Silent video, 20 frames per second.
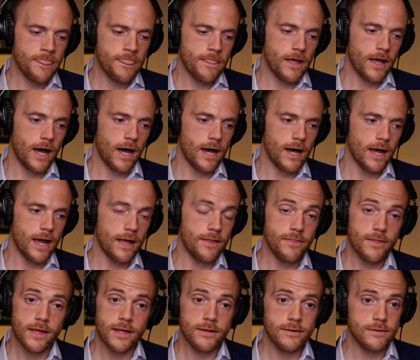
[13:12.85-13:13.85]
And
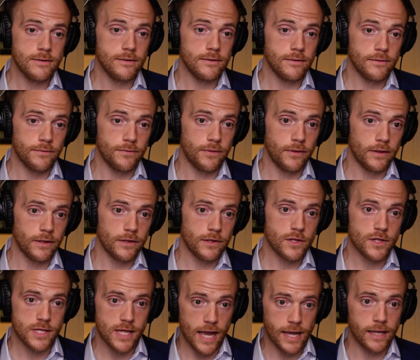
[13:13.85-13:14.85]
then the
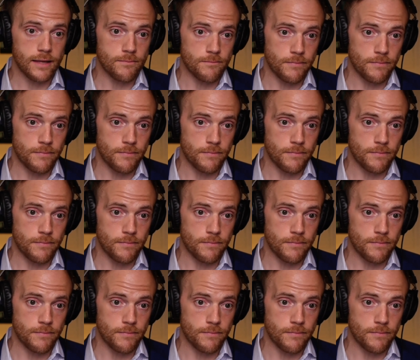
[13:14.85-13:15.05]
second